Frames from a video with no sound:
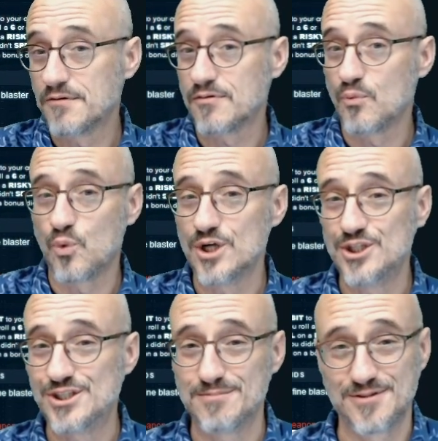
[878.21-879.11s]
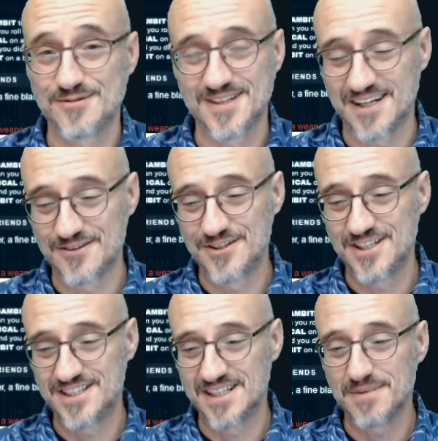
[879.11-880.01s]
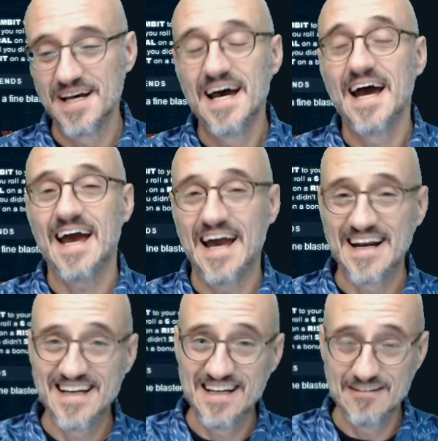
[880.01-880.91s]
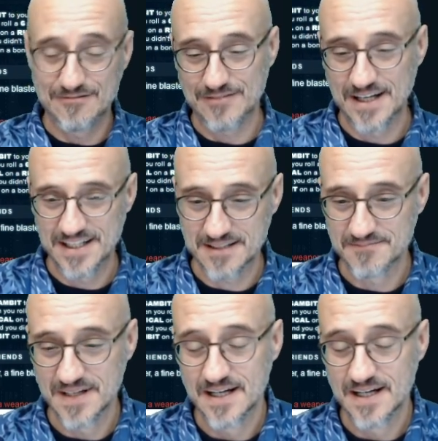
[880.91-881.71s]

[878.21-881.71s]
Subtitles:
from one ship to another ship. Any fighting.